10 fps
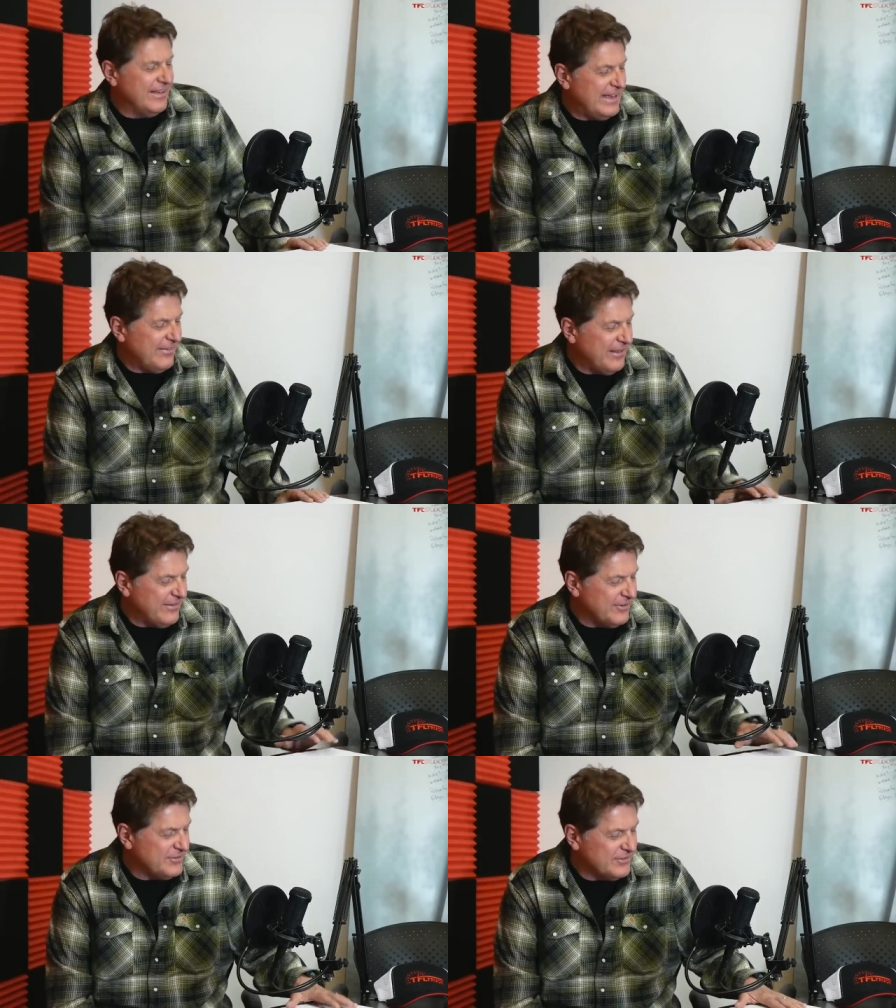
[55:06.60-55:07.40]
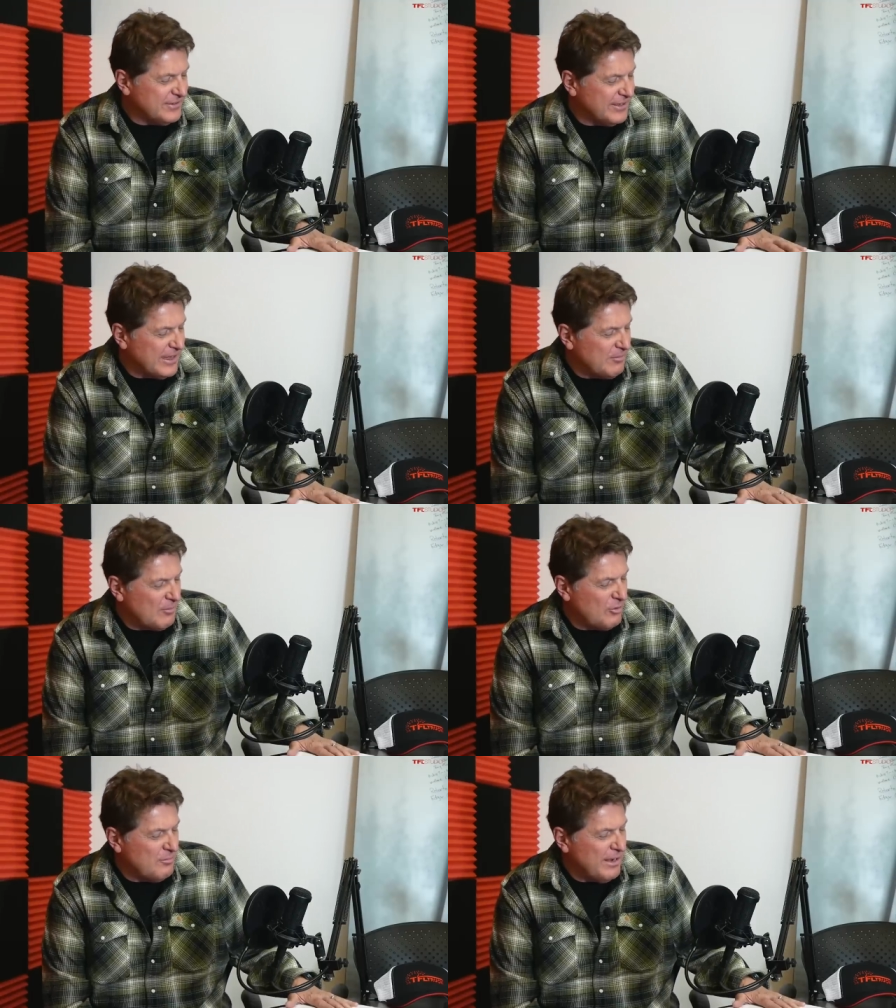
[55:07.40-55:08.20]
I think there's a couple
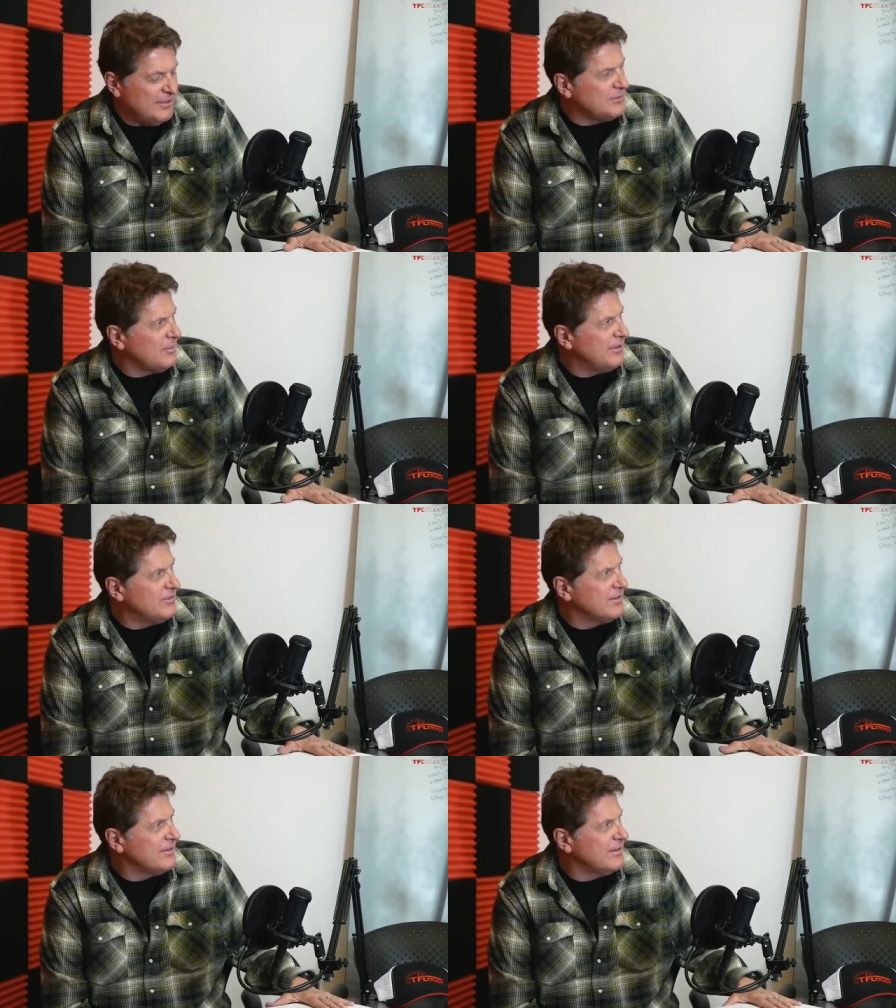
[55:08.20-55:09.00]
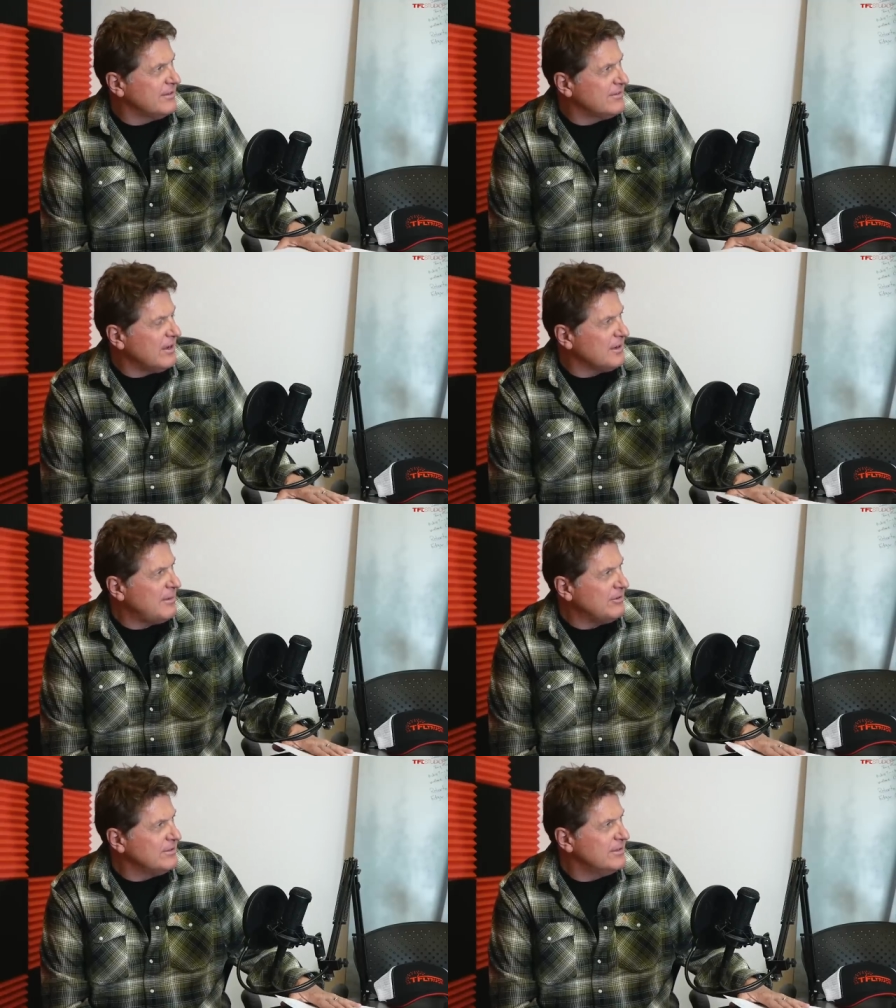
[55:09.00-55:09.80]
more brands that we have to talk
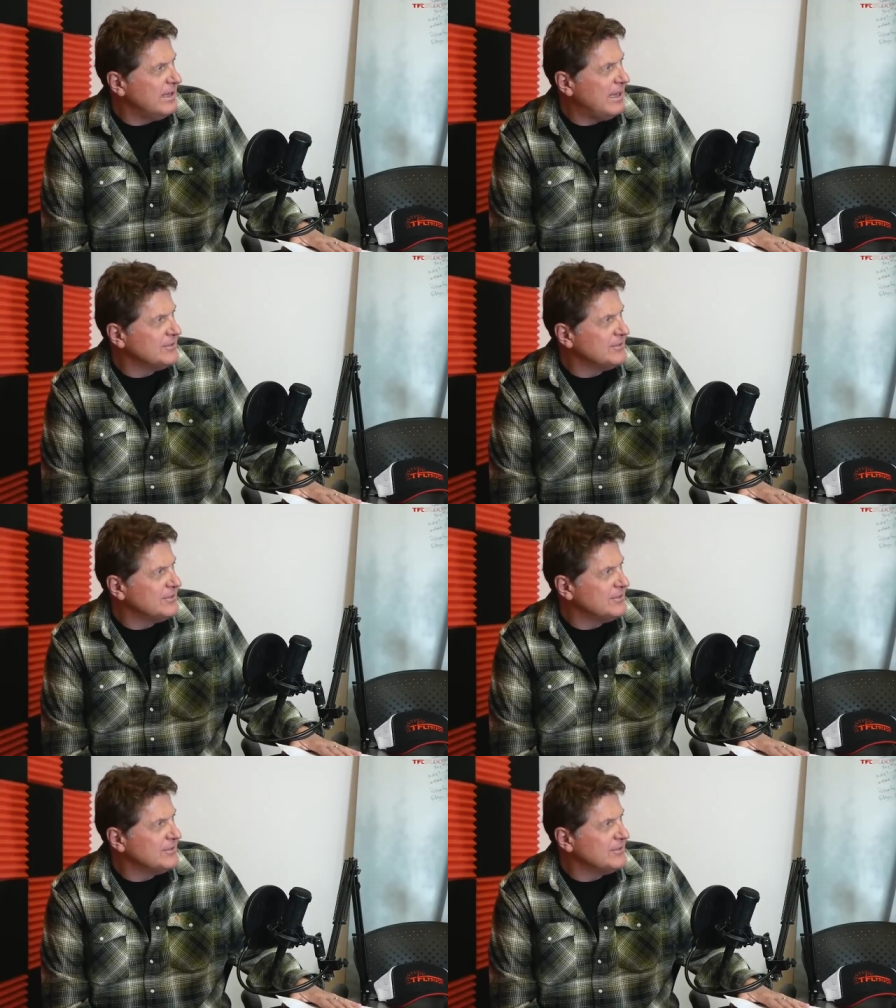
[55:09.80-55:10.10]
about. Yeah. Uh,